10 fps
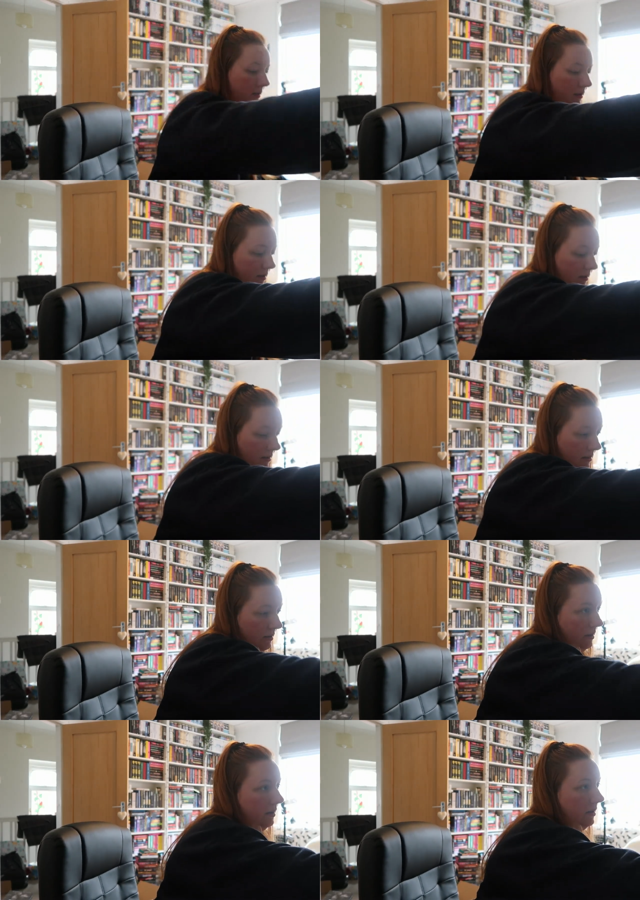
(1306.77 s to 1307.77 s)

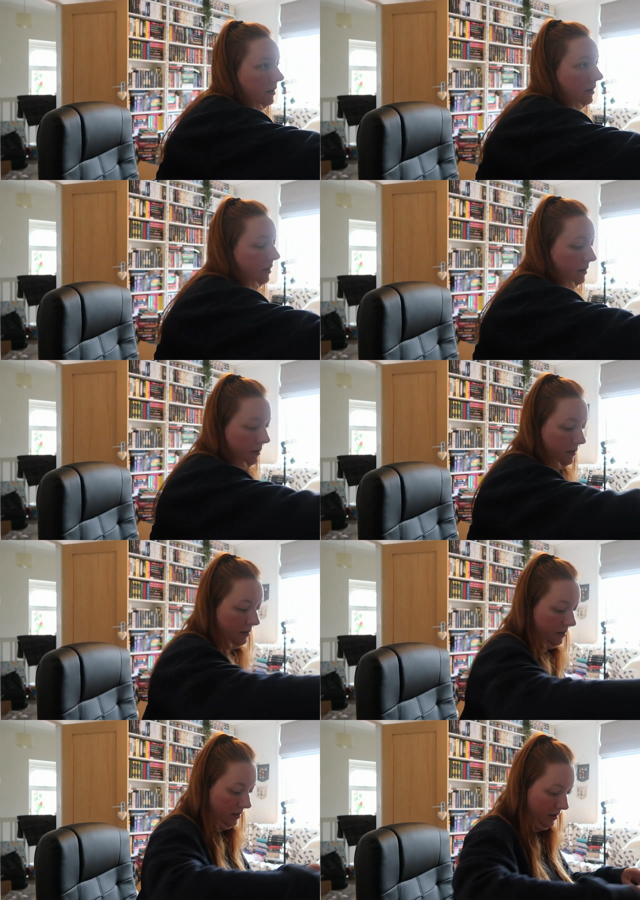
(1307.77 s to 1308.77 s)

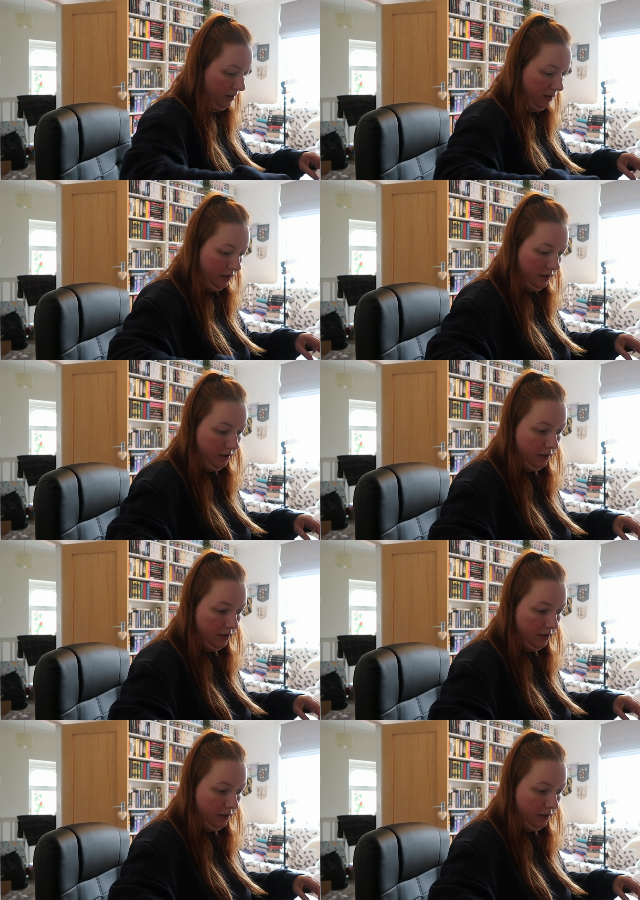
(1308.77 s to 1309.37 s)
[no speech]